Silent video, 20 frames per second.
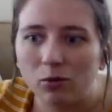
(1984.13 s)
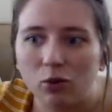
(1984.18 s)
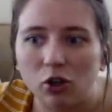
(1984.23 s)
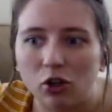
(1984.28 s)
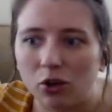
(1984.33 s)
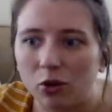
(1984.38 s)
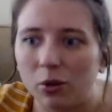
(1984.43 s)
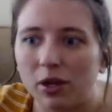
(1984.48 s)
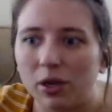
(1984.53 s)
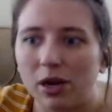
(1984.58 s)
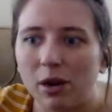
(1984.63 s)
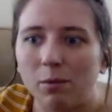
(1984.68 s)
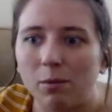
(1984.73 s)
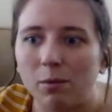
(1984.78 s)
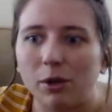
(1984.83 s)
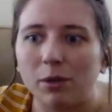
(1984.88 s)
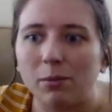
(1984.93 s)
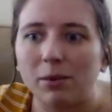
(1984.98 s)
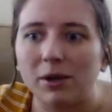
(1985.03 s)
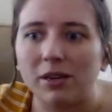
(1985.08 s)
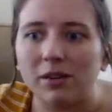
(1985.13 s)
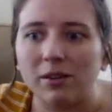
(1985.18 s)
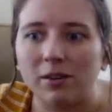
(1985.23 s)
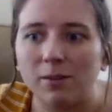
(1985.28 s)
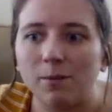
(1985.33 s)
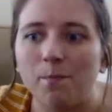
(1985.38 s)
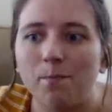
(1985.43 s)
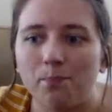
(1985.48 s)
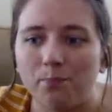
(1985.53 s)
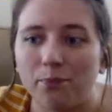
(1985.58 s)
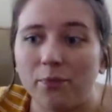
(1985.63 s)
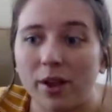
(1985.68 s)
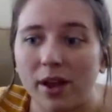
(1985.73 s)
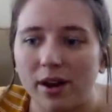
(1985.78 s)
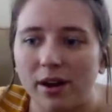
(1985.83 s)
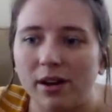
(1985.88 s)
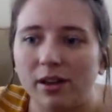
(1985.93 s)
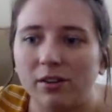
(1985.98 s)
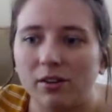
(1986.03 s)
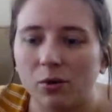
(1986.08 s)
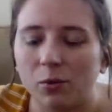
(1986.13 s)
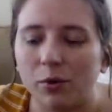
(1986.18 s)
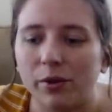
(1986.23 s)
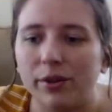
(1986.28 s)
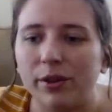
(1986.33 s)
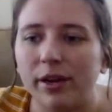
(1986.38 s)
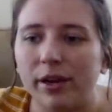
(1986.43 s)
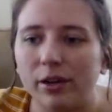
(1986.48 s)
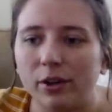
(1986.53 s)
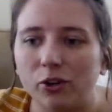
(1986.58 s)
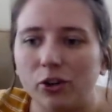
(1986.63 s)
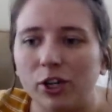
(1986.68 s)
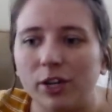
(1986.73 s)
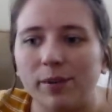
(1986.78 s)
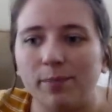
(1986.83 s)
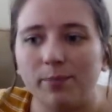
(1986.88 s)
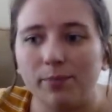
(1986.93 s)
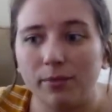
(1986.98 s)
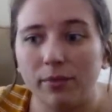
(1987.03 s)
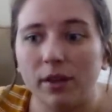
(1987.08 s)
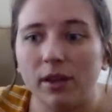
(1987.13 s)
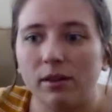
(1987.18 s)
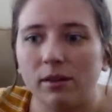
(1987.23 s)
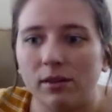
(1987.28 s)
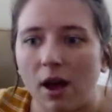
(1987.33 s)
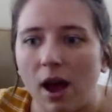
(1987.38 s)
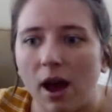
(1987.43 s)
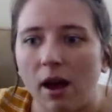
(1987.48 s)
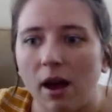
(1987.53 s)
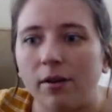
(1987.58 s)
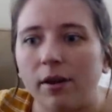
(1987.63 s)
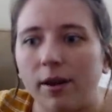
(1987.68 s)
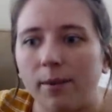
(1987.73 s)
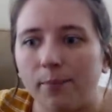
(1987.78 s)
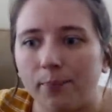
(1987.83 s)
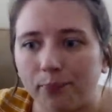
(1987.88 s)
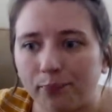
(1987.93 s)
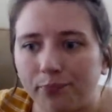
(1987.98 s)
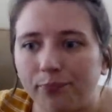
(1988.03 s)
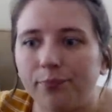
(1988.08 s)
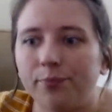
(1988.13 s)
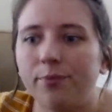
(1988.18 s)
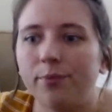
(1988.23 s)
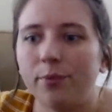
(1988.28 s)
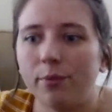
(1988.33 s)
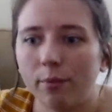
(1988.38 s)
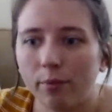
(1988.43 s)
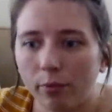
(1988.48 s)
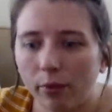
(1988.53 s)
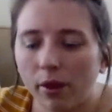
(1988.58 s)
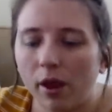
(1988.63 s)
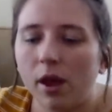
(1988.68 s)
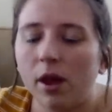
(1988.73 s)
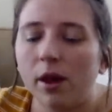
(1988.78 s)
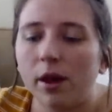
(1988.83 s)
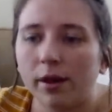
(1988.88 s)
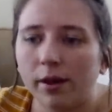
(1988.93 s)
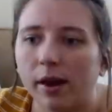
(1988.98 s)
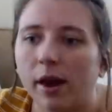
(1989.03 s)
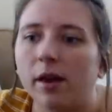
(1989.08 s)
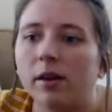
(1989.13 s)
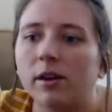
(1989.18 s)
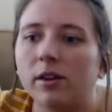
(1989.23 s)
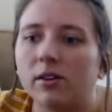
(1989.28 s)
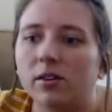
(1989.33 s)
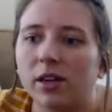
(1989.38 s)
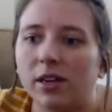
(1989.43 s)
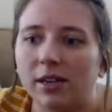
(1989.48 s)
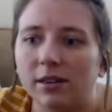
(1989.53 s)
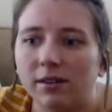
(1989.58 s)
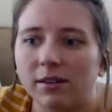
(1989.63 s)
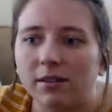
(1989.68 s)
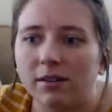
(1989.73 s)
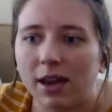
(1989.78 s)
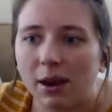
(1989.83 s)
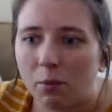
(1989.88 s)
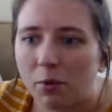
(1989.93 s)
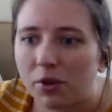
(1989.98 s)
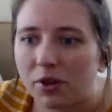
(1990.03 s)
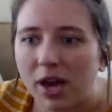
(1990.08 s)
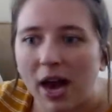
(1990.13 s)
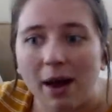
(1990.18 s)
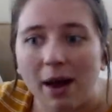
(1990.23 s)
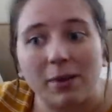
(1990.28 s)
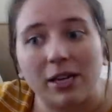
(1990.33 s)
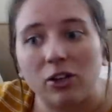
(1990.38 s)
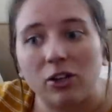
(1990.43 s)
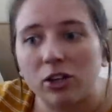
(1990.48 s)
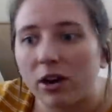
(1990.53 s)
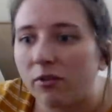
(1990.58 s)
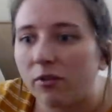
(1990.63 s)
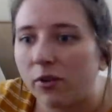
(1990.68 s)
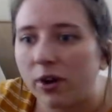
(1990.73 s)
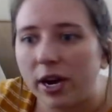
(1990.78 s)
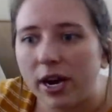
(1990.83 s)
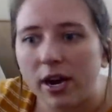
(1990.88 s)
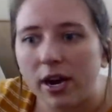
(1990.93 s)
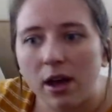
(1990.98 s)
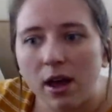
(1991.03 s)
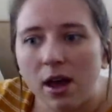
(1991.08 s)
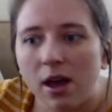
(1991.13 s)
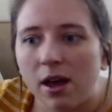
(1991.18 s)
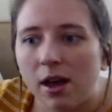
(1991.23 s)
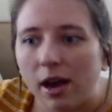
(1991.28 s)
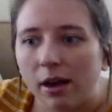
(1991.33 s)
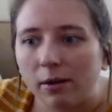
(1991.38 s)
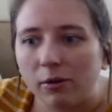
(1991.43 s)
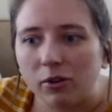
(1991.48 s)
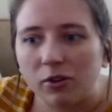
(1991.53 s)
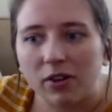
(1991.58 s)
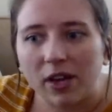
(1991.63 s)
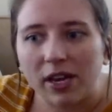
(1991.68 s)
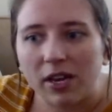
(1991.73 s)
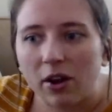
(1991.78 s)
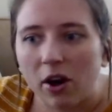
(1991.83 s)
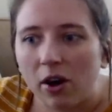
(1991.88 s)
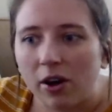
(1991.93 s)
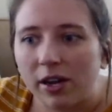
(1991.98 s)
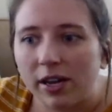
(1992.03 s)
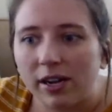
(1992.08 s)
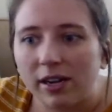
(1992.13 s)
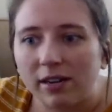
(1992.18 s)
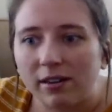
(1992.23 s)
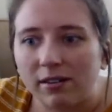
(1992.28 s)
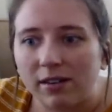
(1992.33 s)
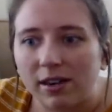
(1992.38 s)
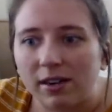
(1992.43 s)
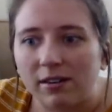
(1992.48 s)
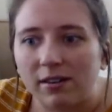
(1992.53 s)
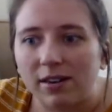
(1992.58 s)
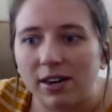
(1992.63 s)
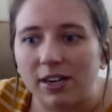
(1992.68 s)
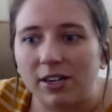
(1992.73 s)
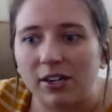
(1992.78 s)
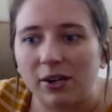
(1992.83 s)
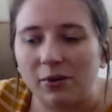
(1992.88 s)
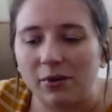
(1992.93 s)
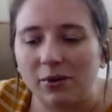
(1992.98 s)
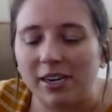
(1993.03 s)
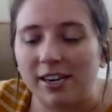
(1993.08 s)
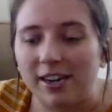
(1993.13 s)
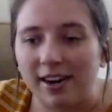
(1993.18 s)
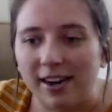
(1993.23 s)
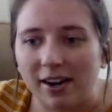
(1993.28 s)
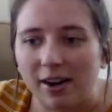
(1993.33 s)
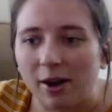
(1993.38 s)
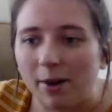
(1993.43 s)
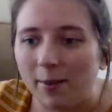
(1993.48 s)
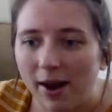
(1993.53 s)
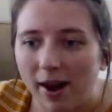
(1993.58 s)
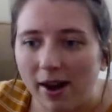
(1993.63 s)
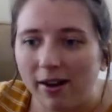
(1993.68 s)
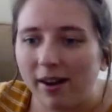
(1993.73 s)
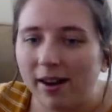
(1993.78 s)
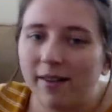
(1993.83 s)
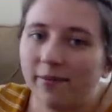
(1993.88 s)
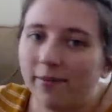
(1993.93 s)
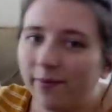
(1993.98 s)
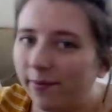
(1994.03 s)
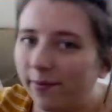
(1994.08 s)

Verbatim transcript: She's doing it on purpose, and it isn't worth the energy. Exactly. Kaylarg said, it's the same with Gabby and Jeffrey. I'm just like, y'all can exist, and I don't need to hear about it.